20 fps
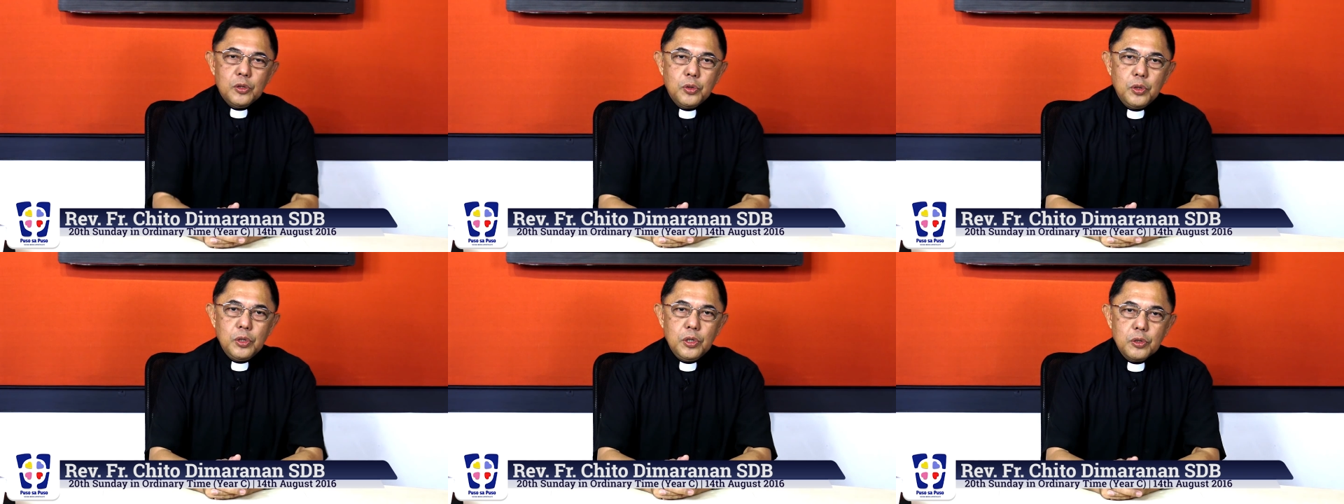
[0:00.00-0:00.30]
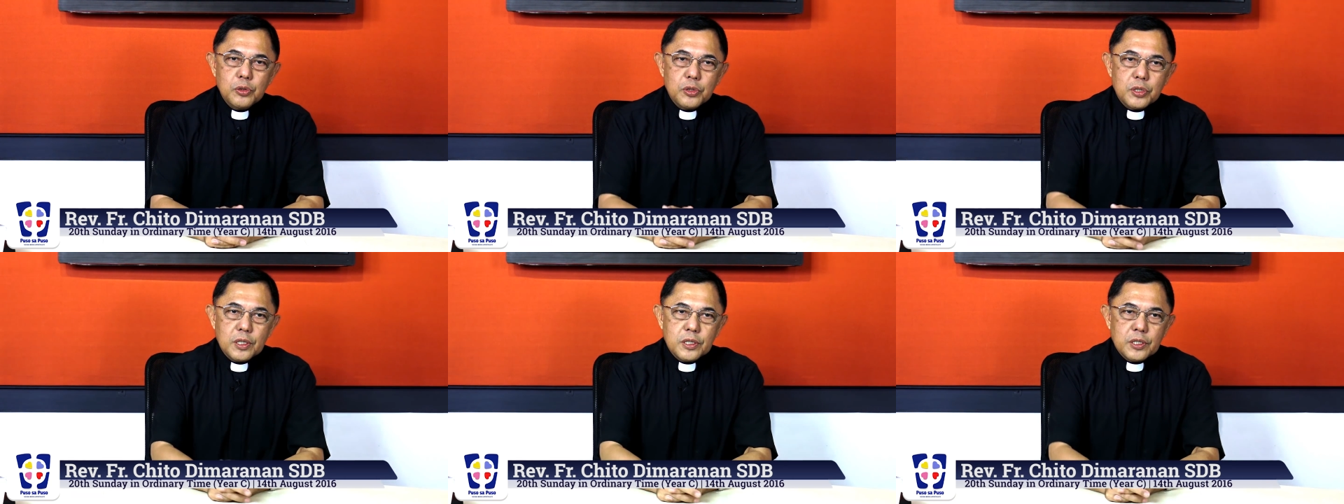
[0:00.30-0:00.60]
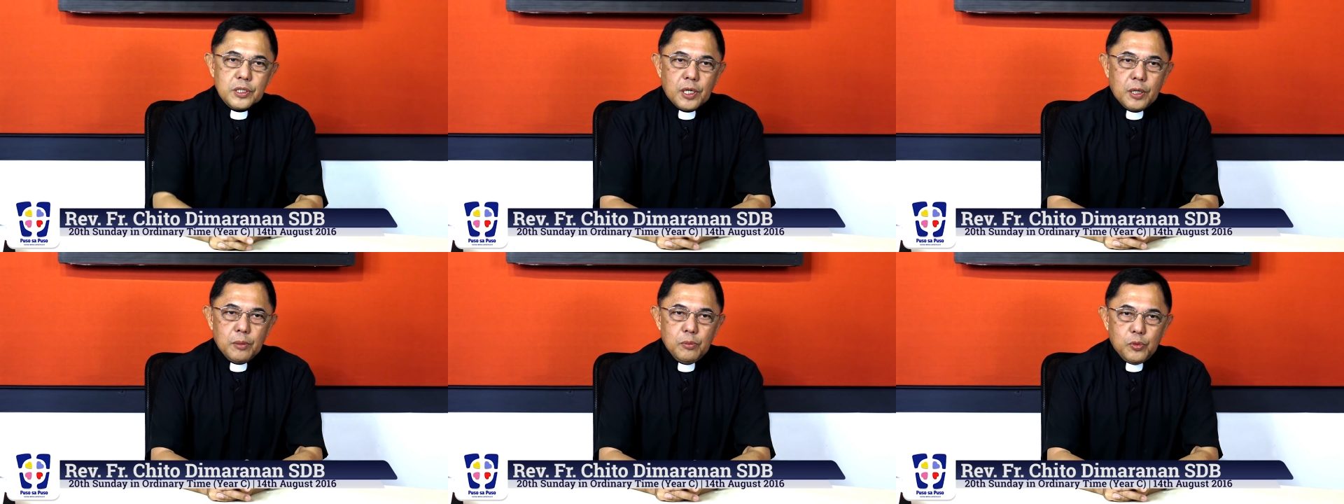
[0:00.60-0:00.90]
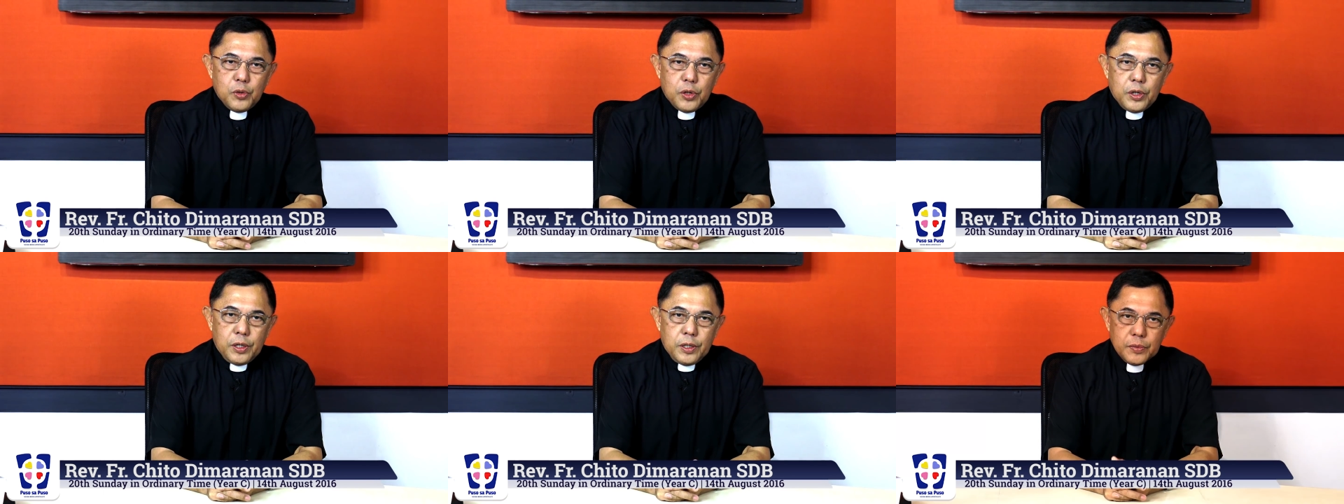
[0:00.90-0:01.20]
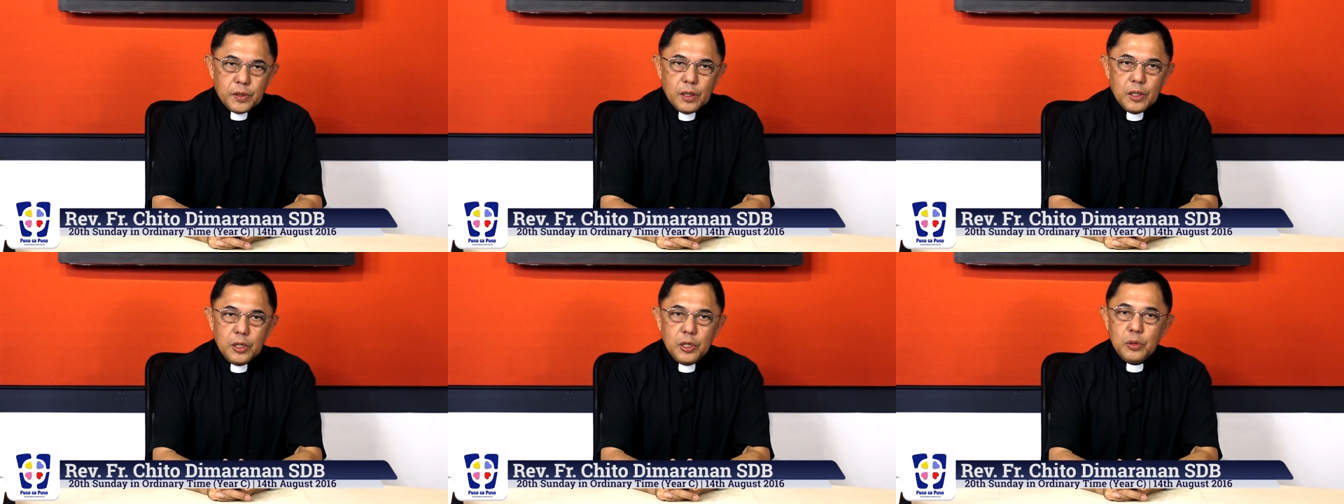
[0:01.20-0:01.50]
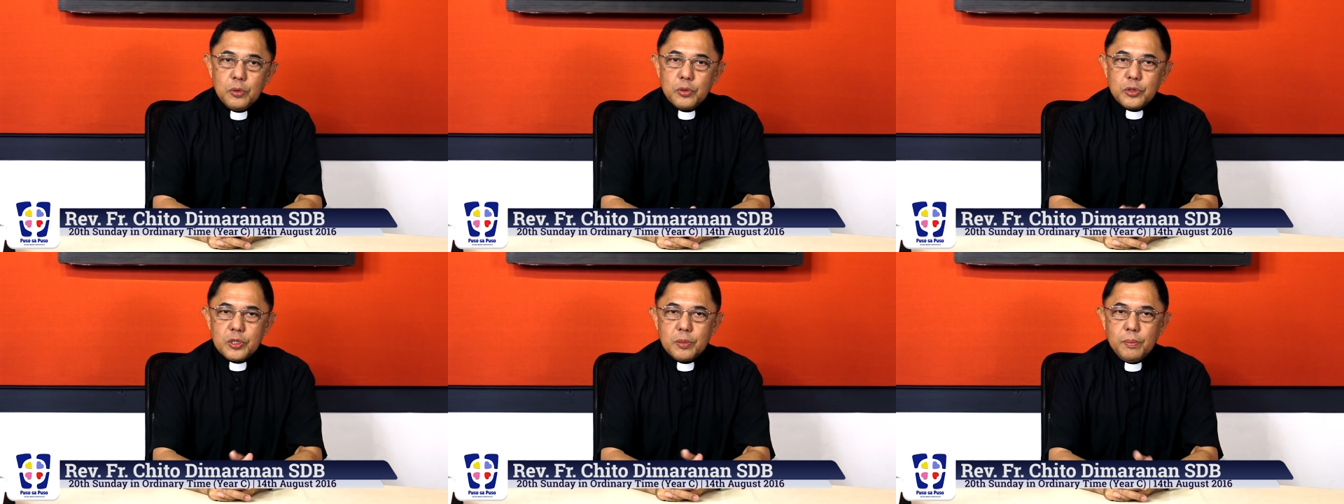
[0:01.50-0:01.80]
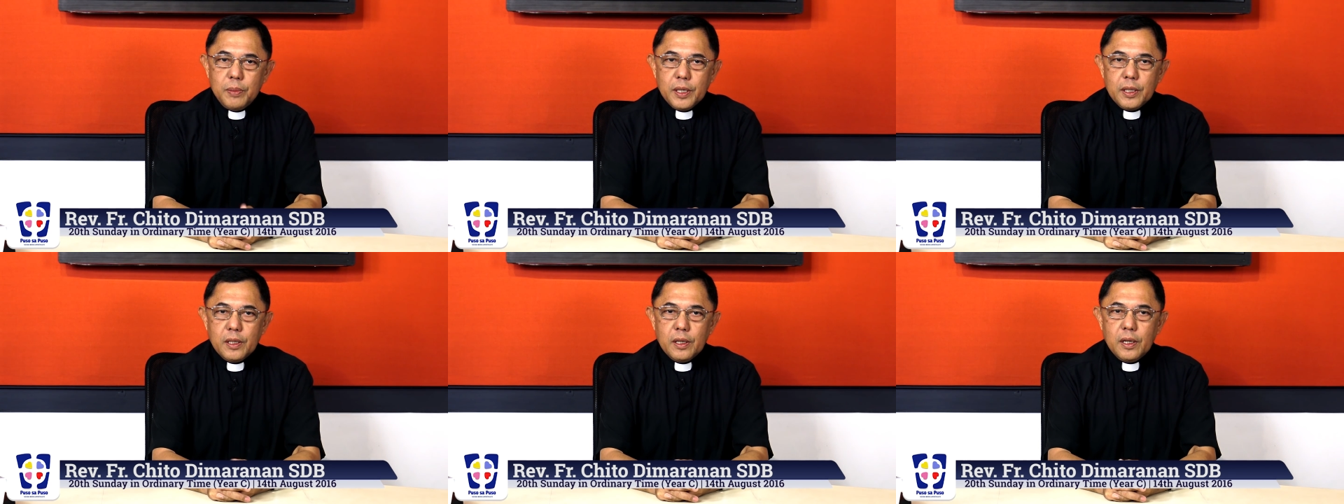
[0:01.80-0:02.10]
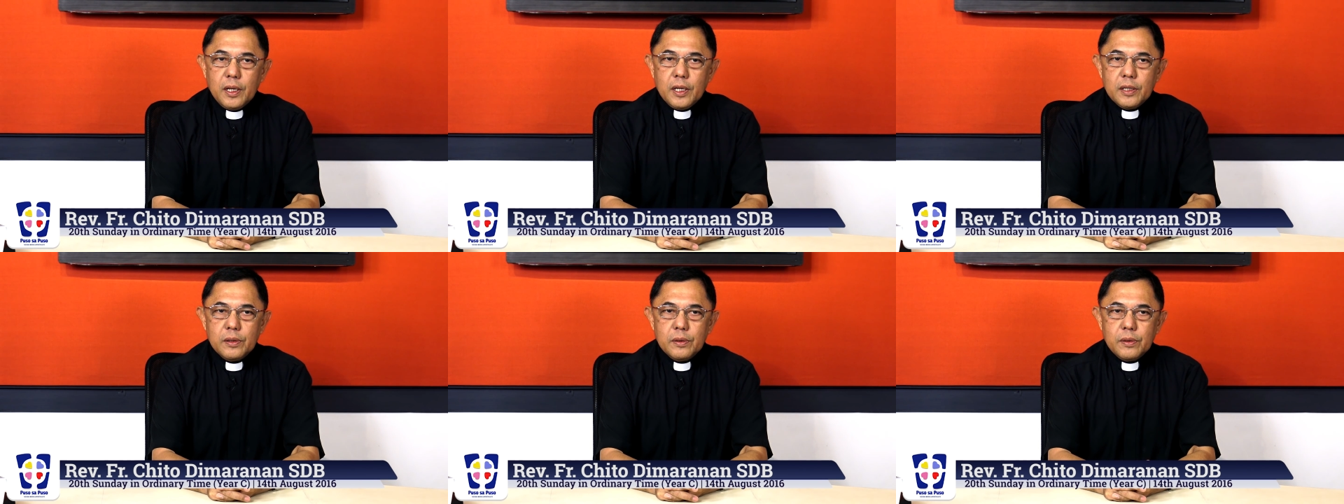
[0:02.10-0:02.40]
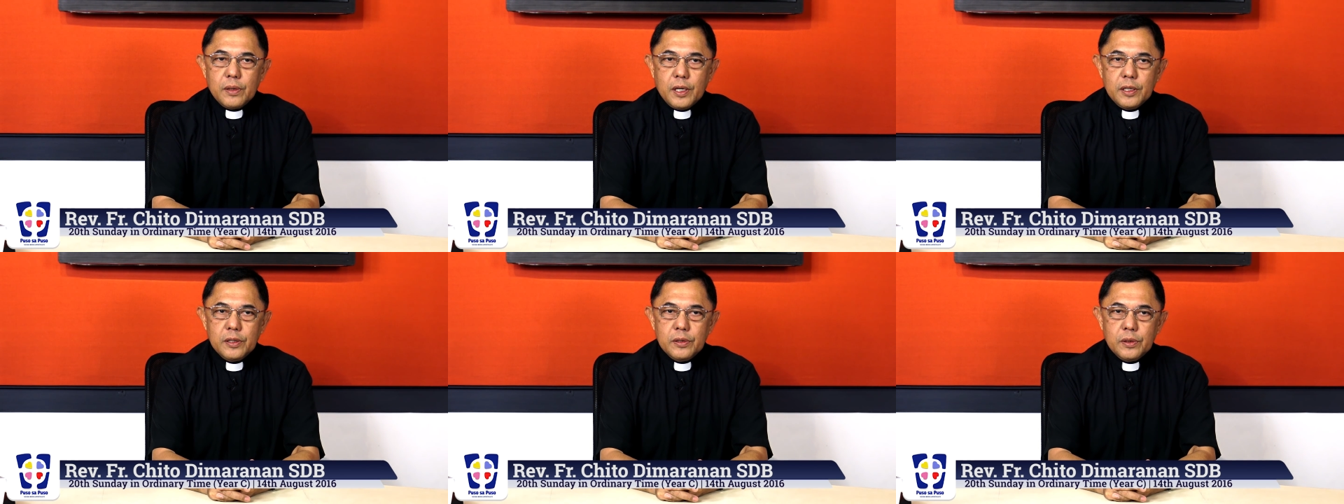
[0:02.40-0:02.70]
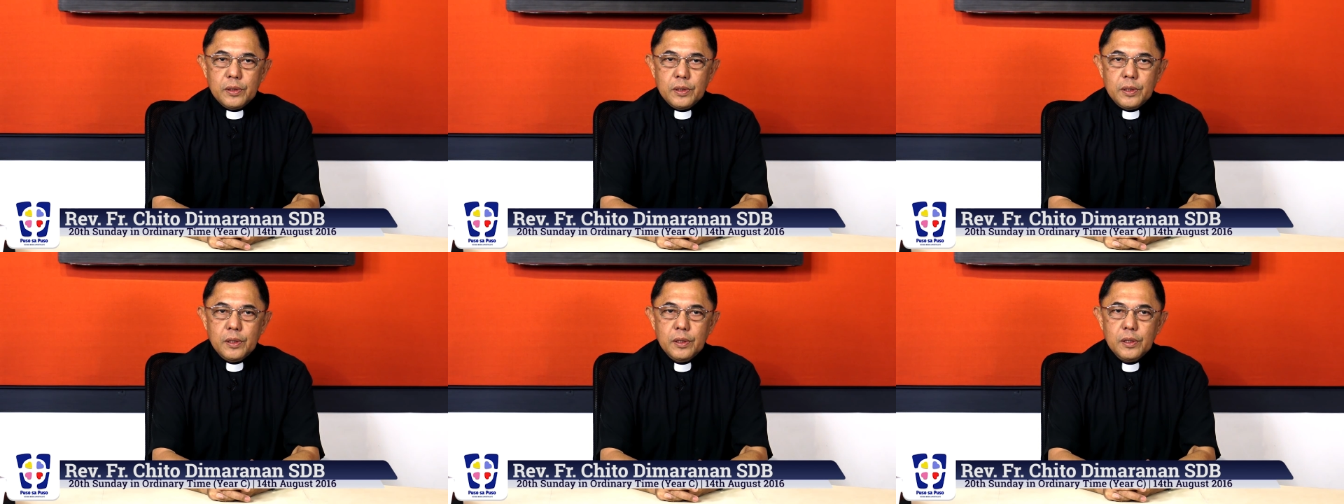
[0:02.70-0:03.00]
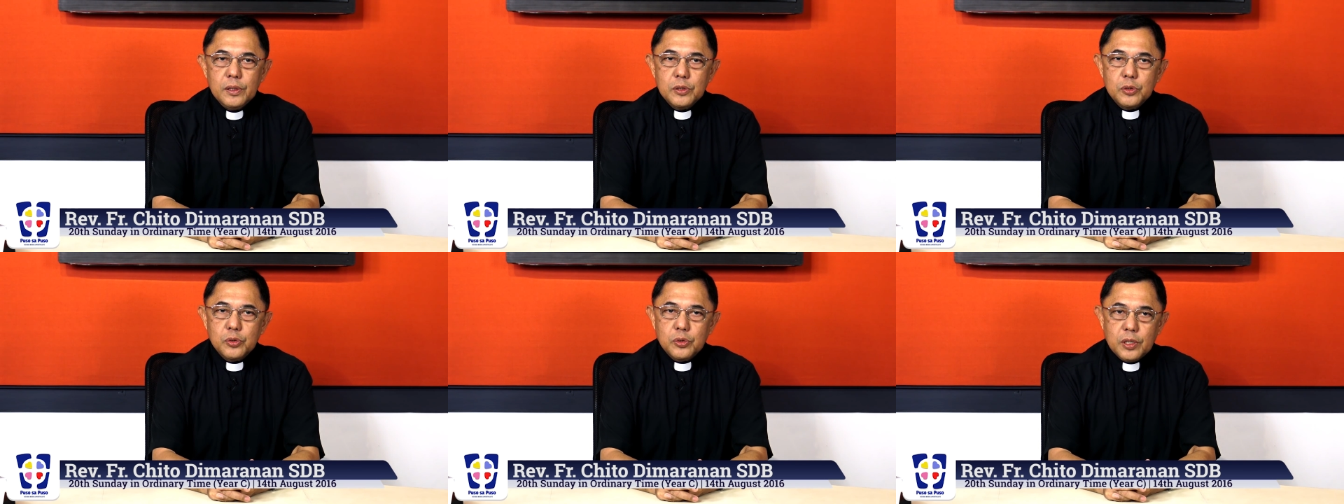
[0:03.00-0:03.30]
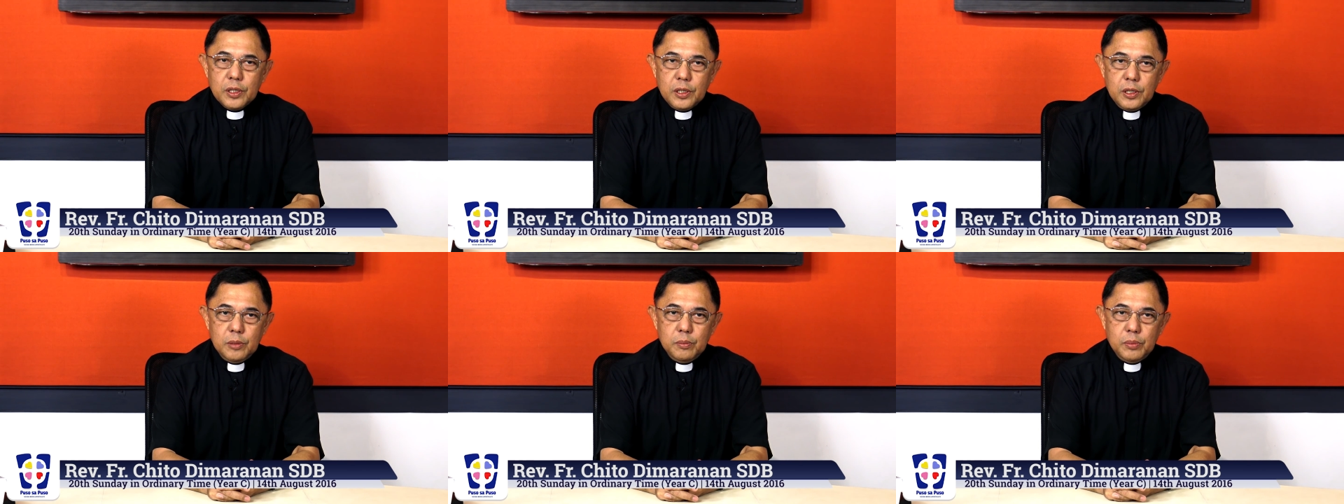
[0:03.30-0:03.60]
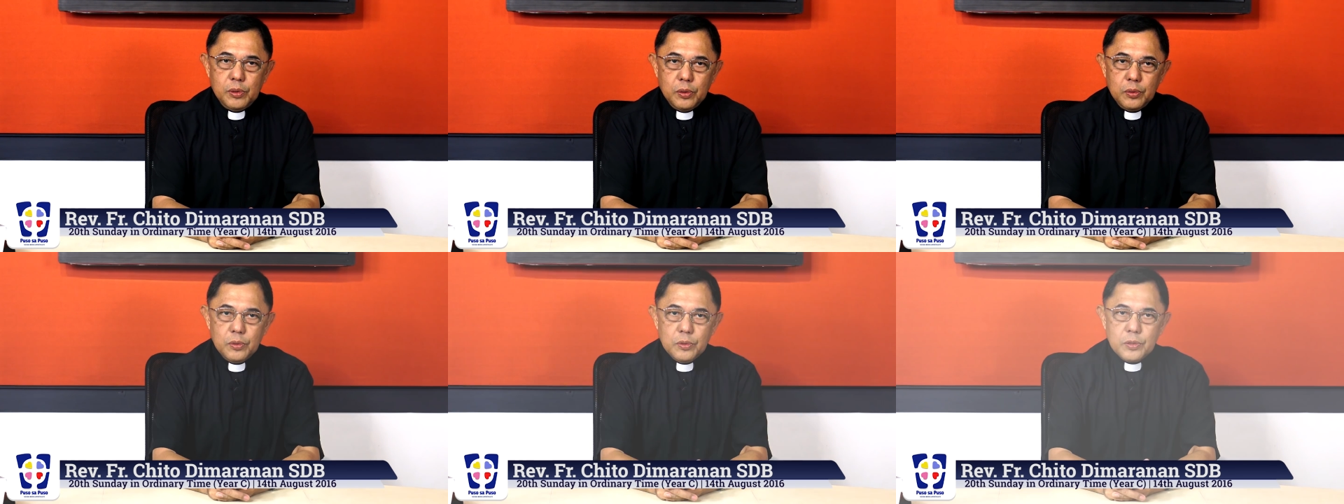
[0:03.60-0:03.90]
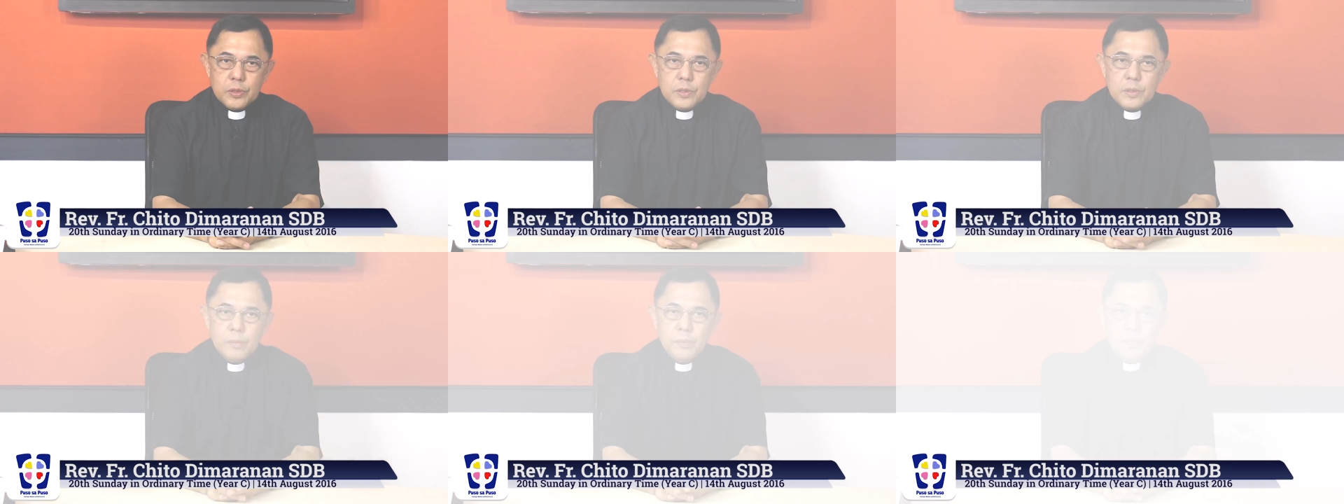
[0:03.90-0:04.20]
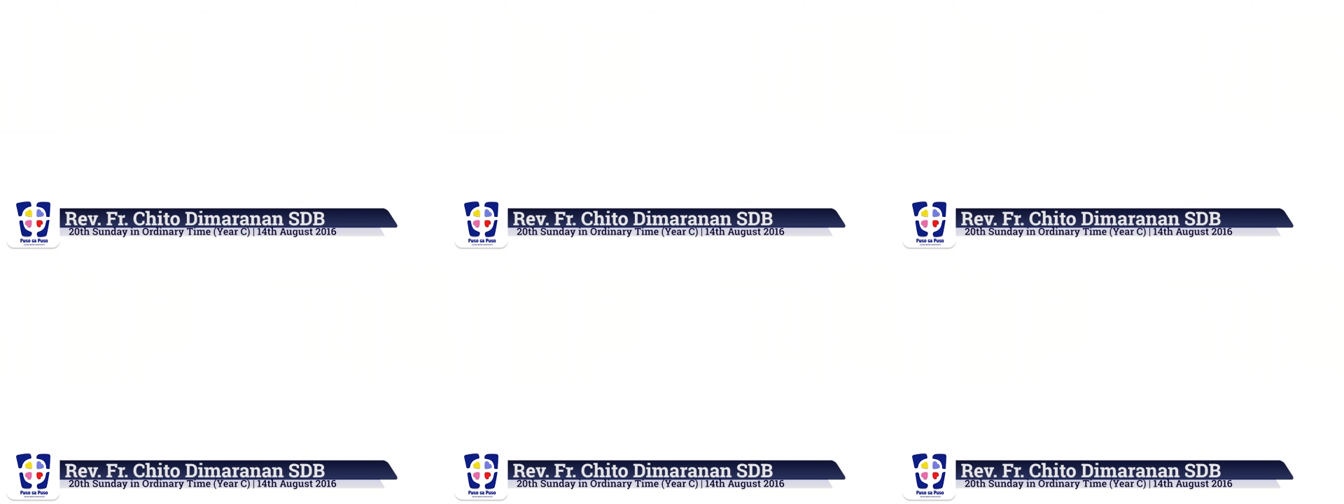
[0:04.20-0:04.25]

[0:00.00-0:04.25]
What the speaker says: to use the same word used by the letter writer to the Hebrews.